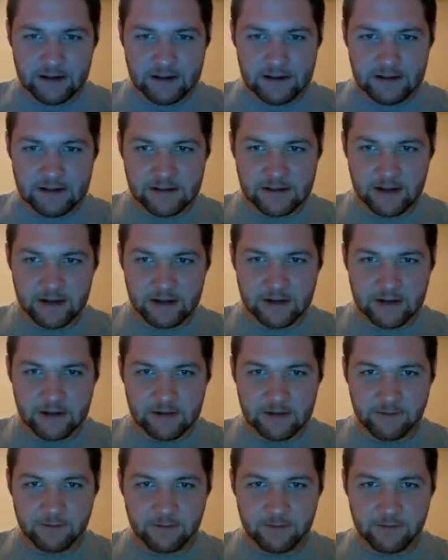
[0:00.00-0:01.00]
Just, I need
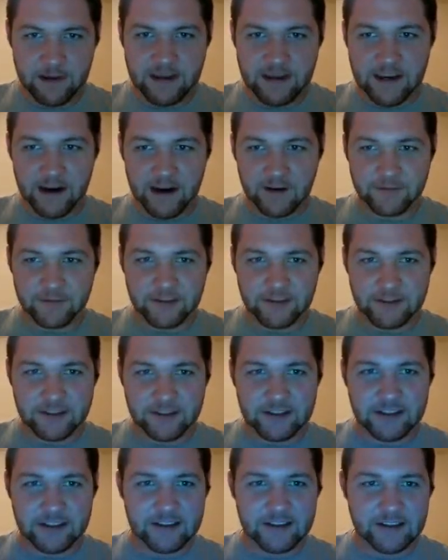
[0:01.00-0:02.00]
to be careful.
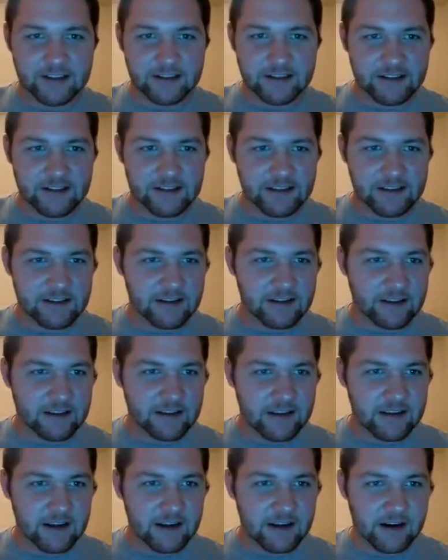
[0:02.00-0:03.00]

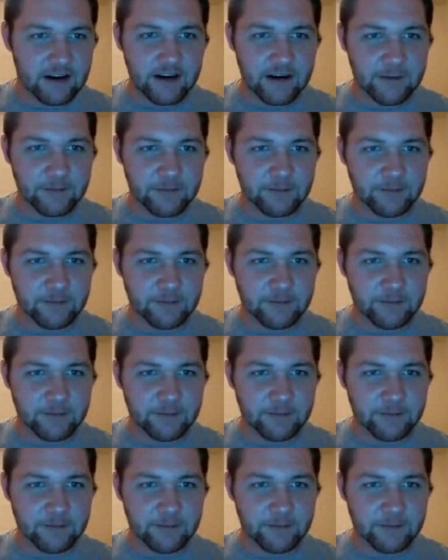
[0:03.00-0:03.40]
All right.